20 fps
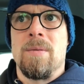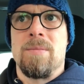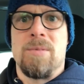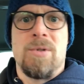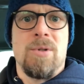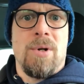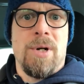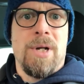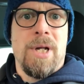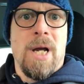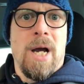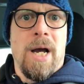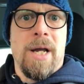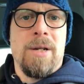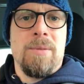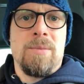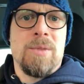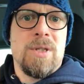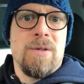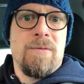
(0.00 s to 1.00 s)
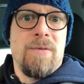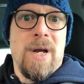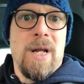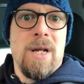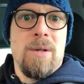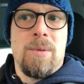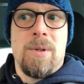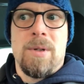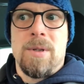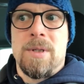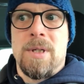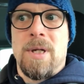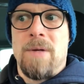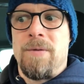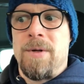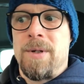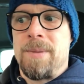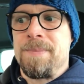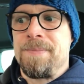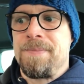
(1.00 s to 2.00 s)
30 items available or
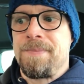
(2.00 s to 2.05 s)
something.